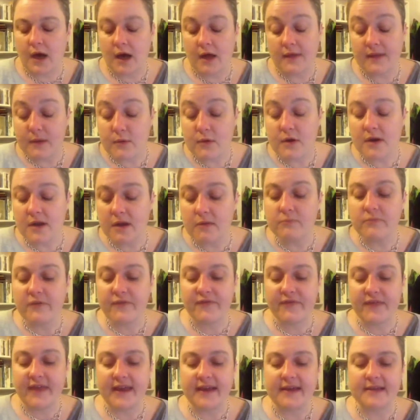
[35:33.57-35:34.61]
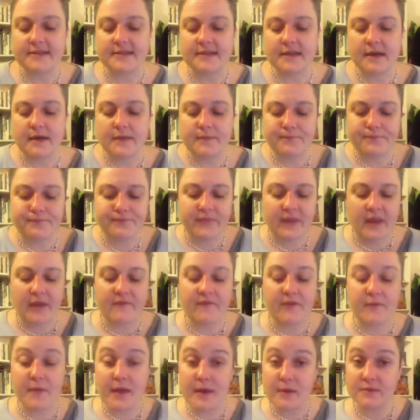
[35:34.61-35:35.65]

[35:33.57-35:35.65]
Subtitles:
there were a number of things that, for me,